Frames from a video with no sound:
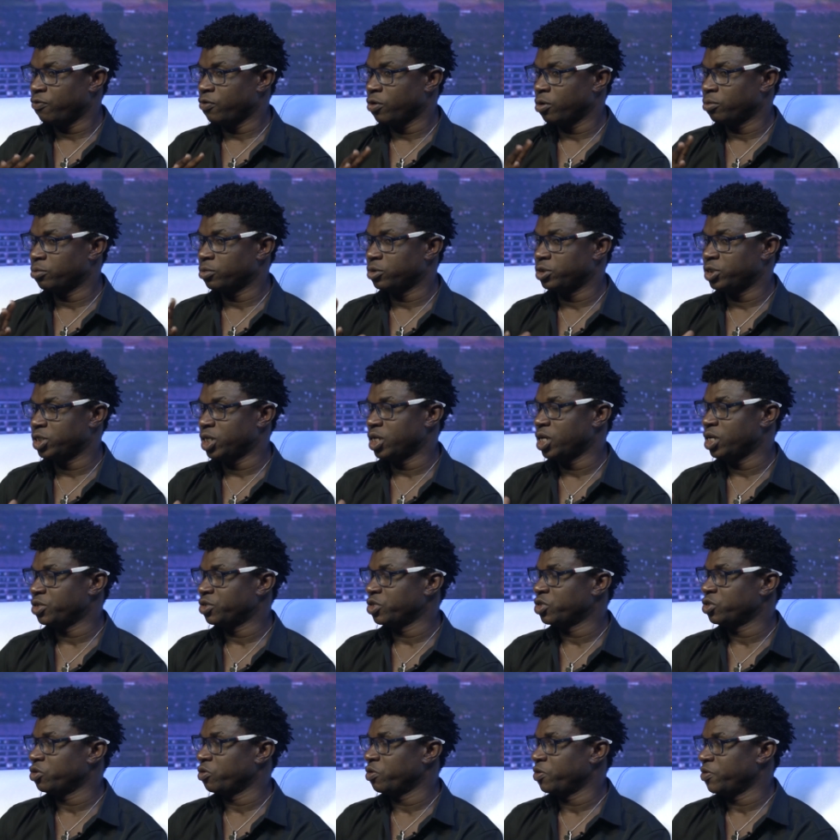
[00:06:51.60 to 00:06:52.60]
from
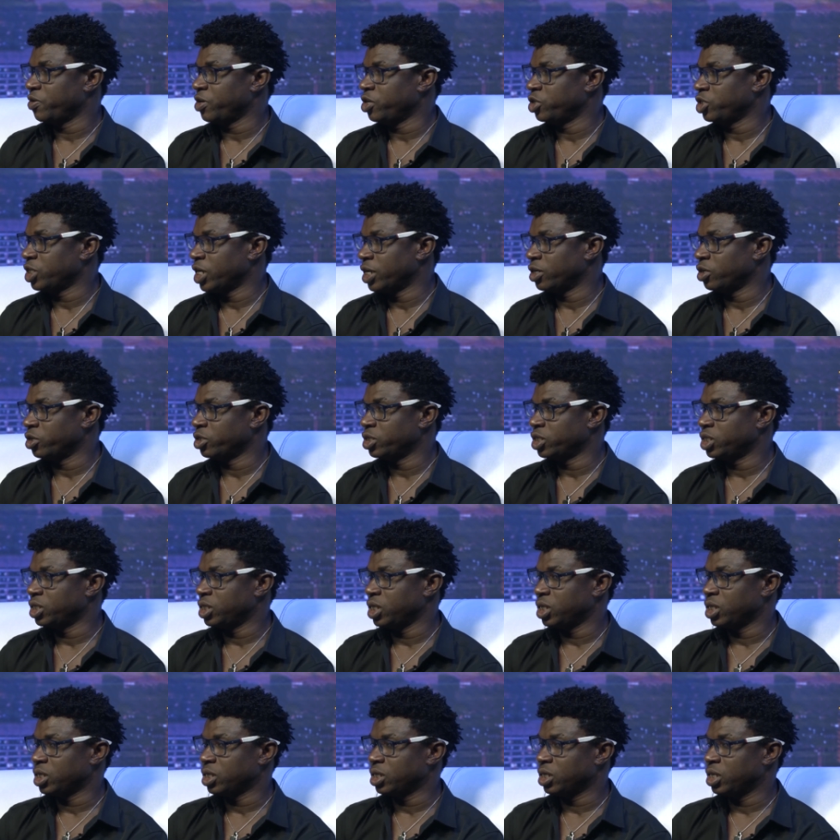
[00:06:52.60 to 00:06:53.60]
Genesis to Revelation, I don't
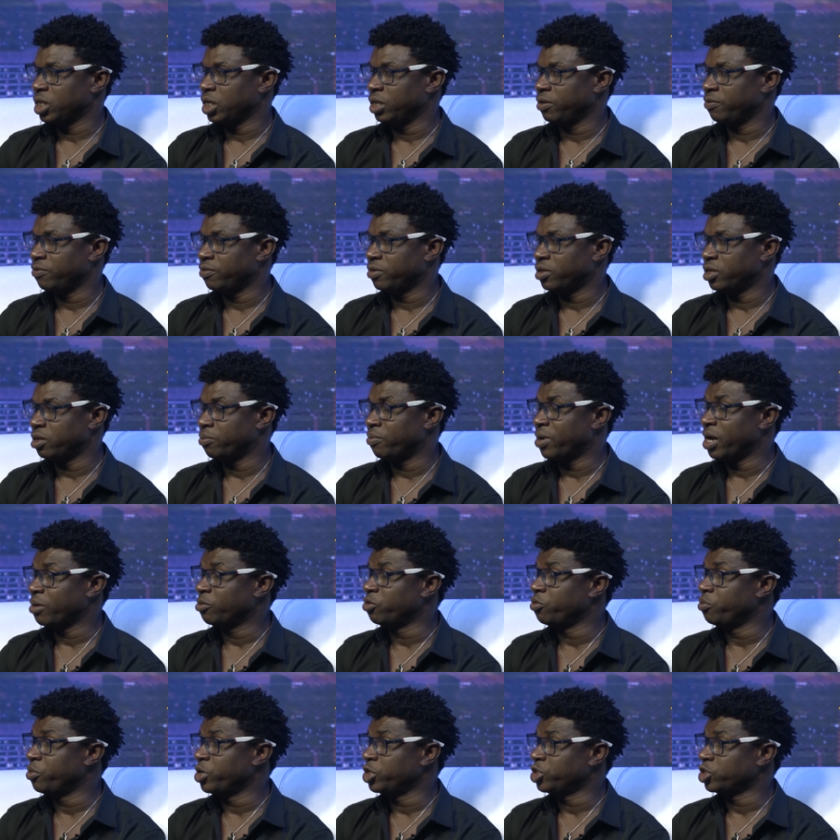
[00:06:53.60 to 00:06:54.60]
think if the
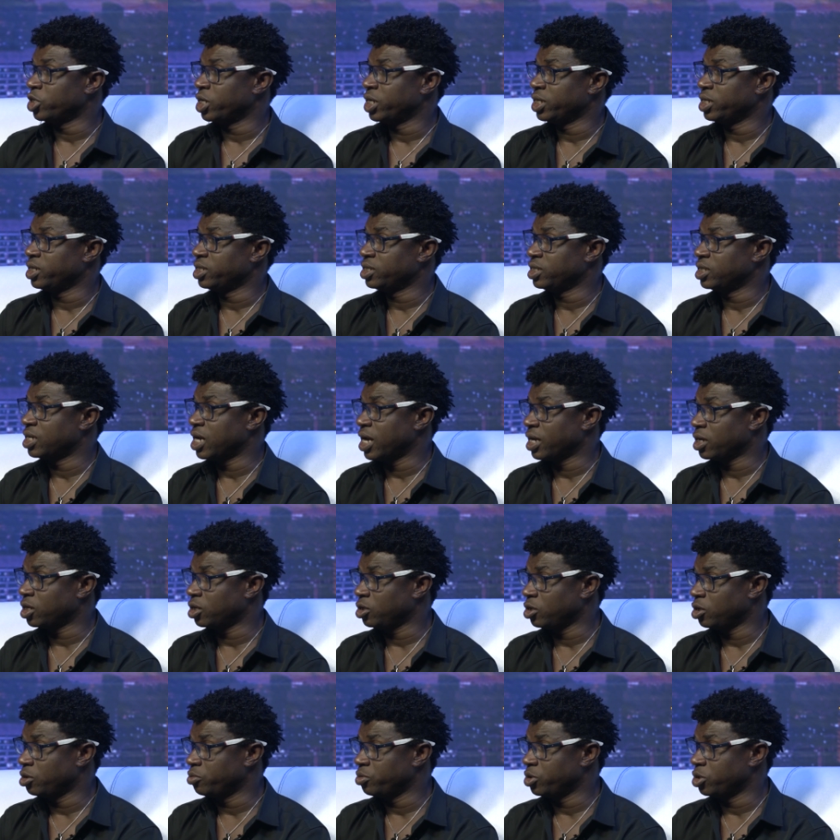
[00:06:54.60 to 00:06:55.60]
Bible mention anything like
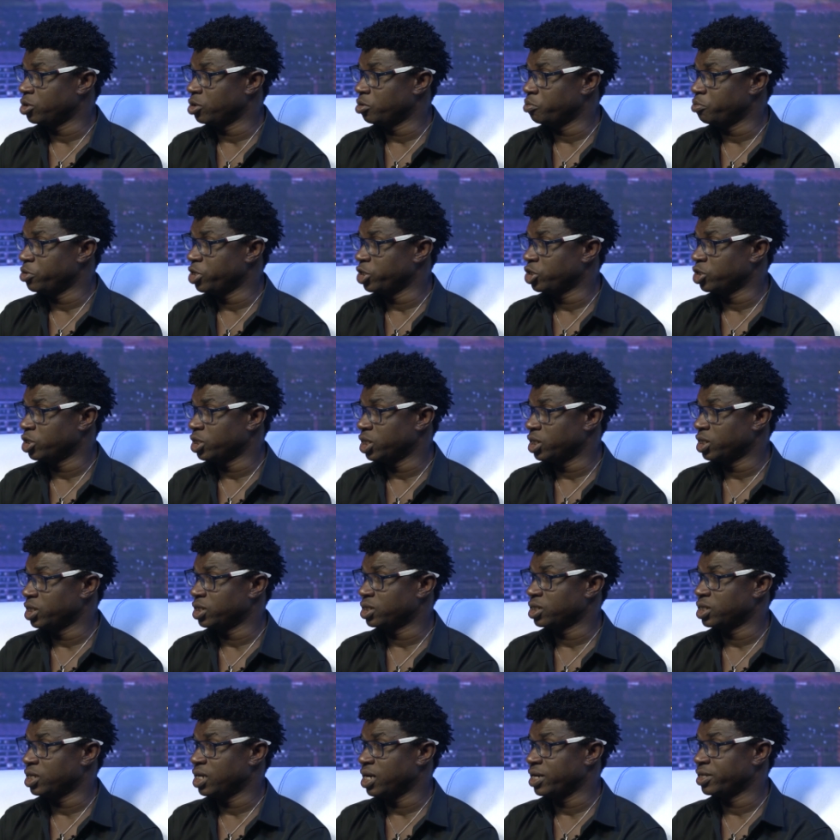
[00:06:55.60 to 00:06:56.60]
clubbing or mention
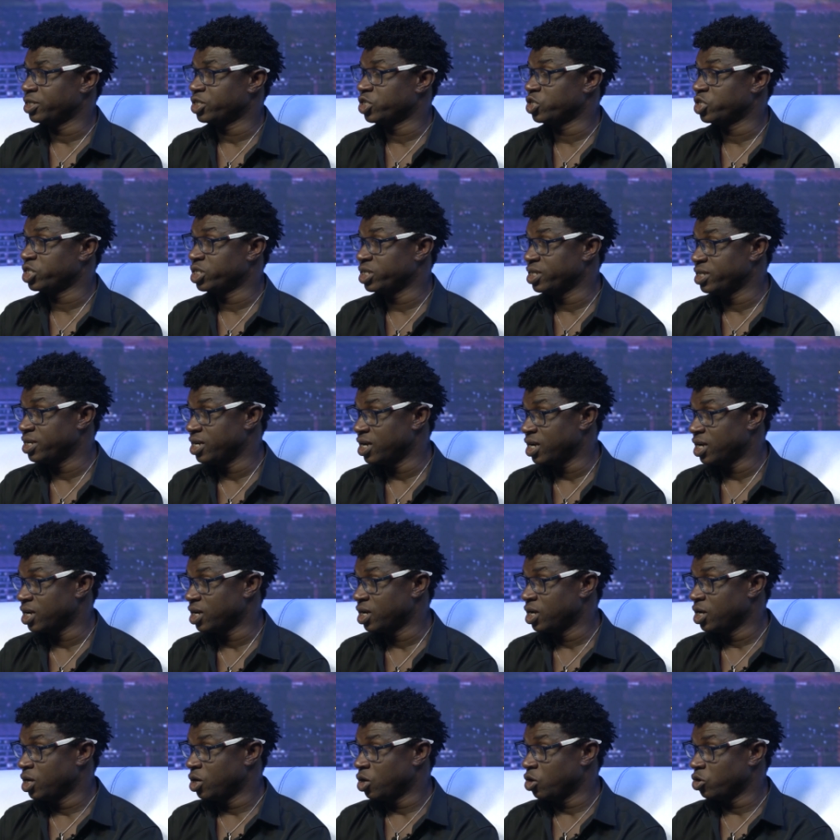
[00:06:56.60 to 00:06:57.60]
anything like cigar
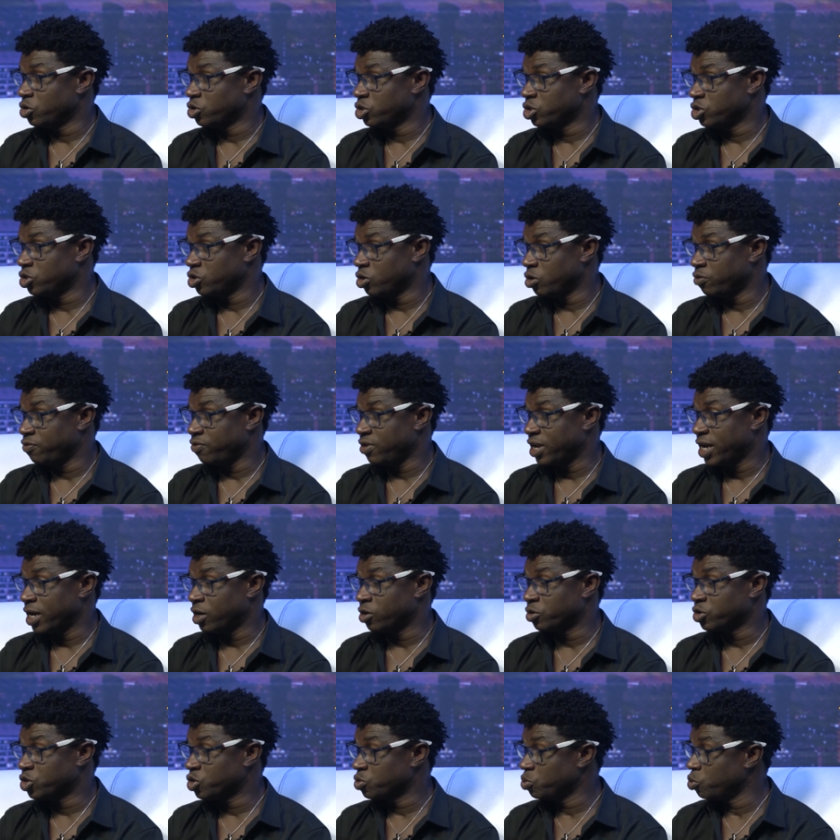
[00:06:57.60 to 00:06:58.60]
or stuff like
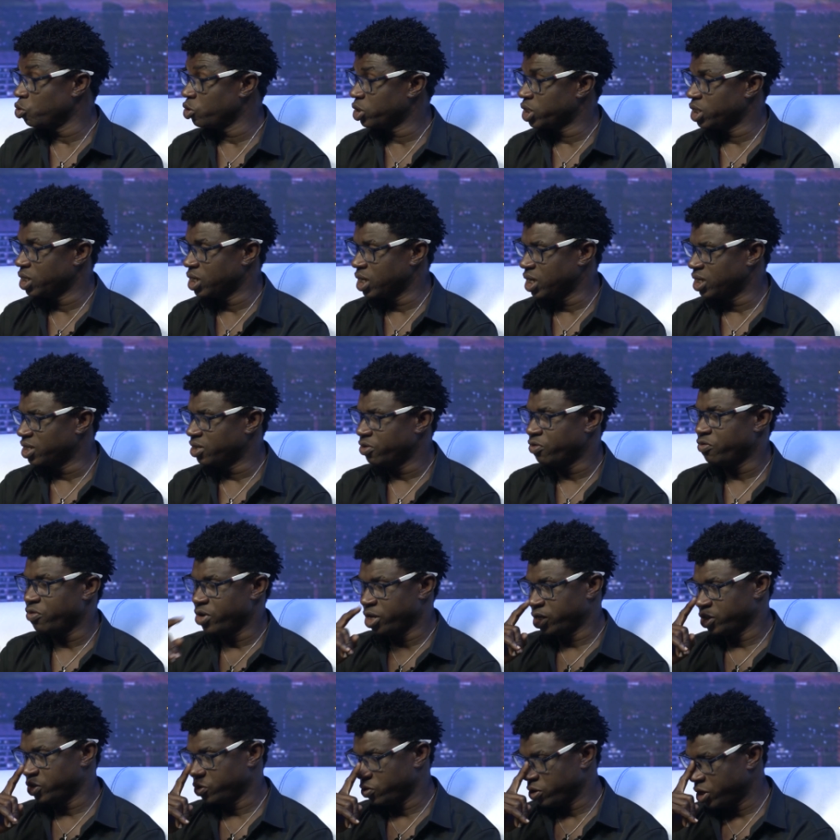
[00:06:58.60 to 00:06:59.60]
or smoking and the
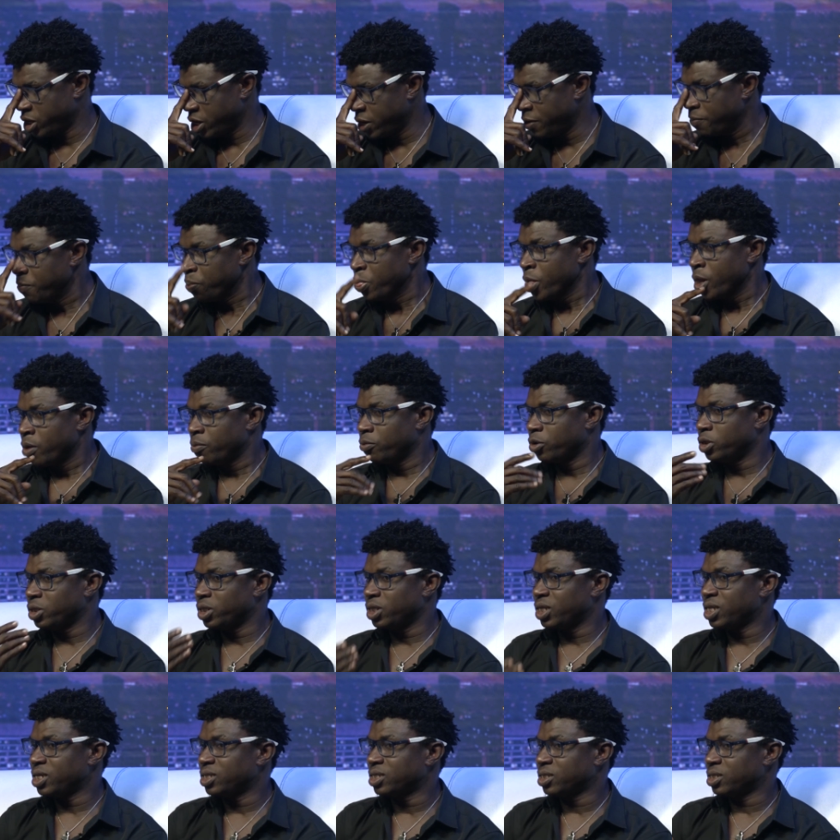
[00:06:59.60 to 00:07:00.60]
rest. Okay,
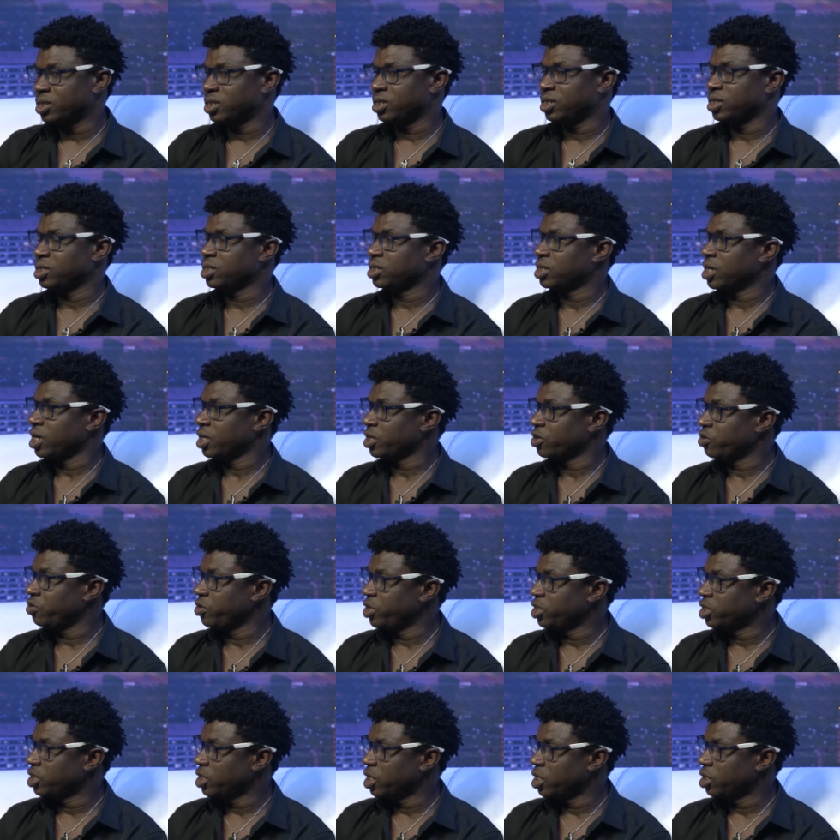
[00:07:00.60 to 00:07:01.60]
but these are things that
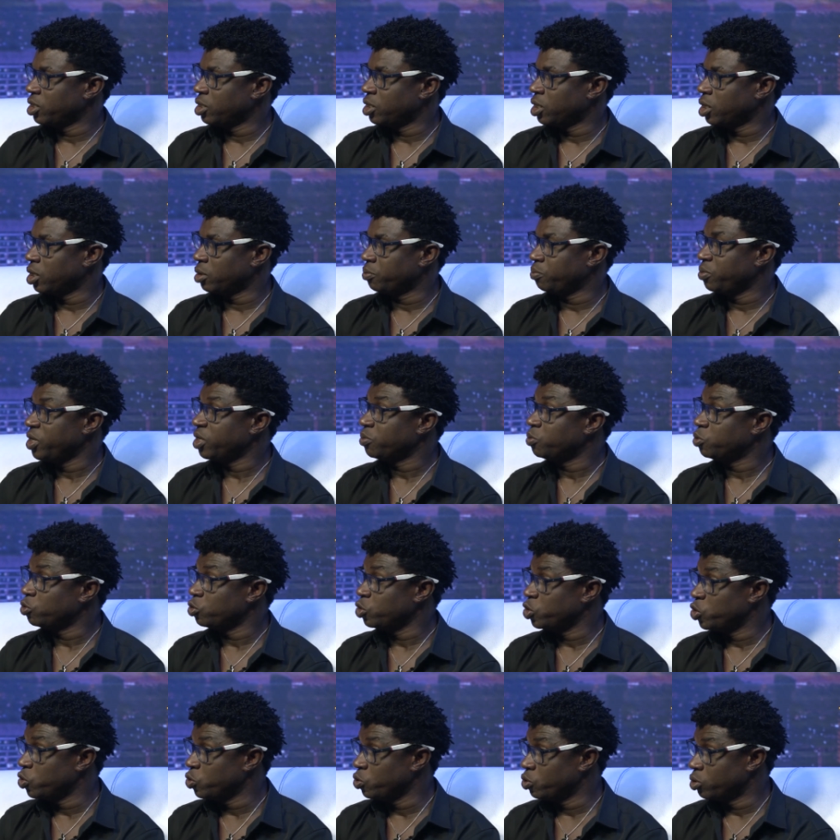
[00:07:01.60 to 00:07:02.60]
Christian uh, people
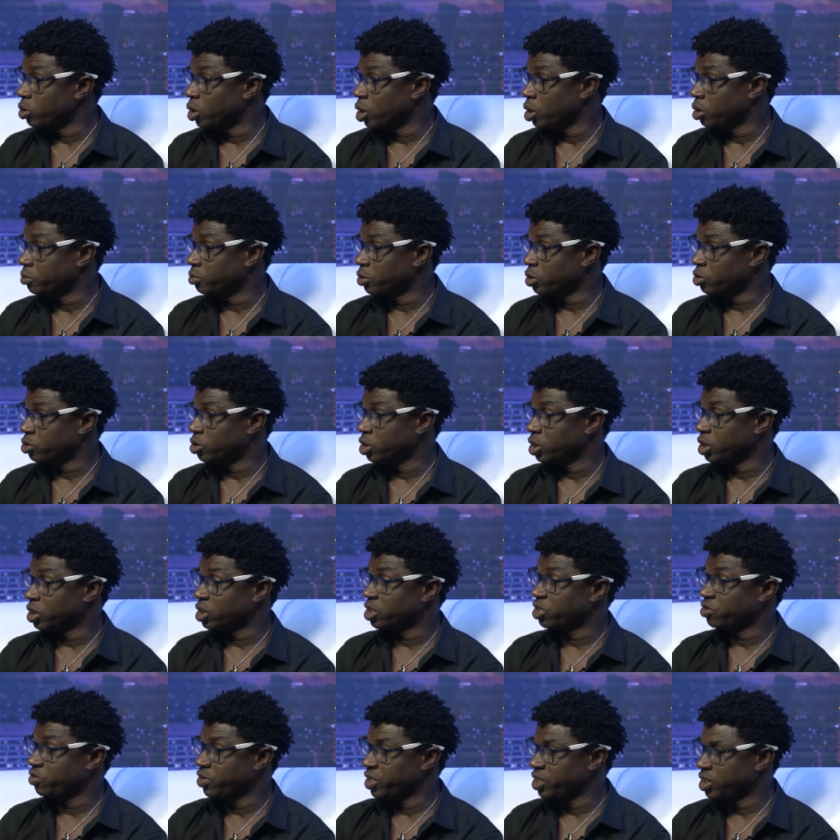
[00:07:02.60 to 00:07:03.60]
do, uh, including
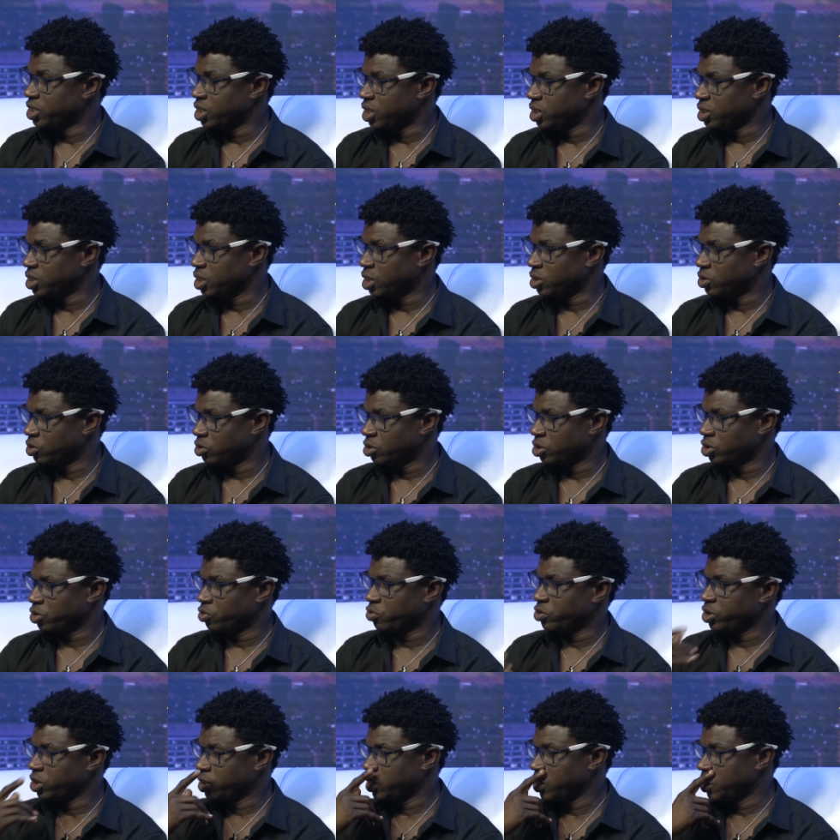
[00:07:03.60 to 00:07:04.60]
Christians and
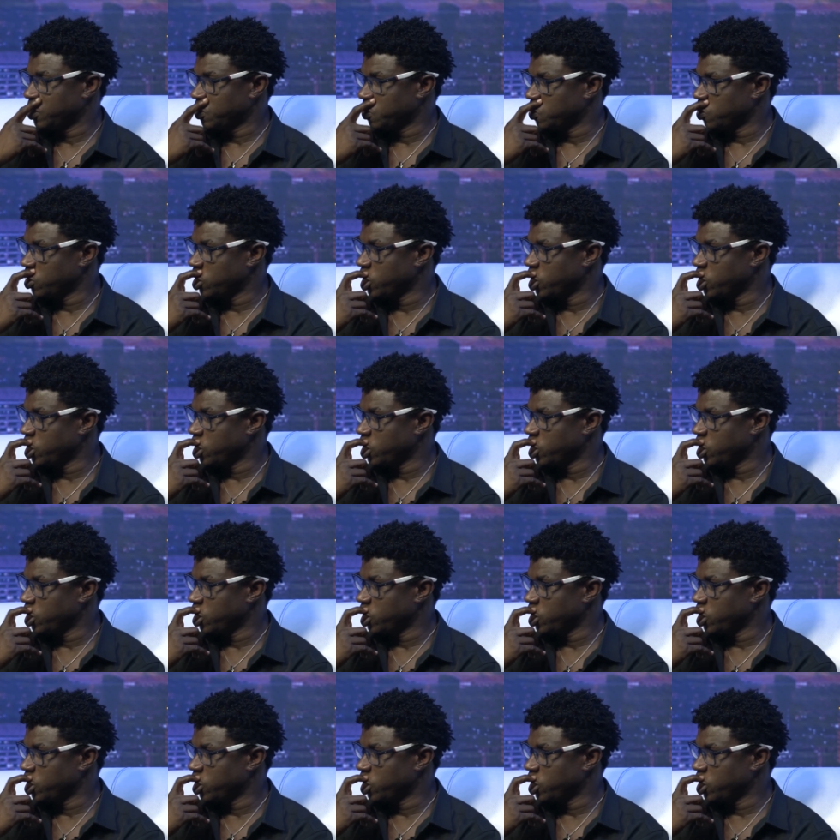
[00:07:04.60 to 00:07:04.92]
non-Christians.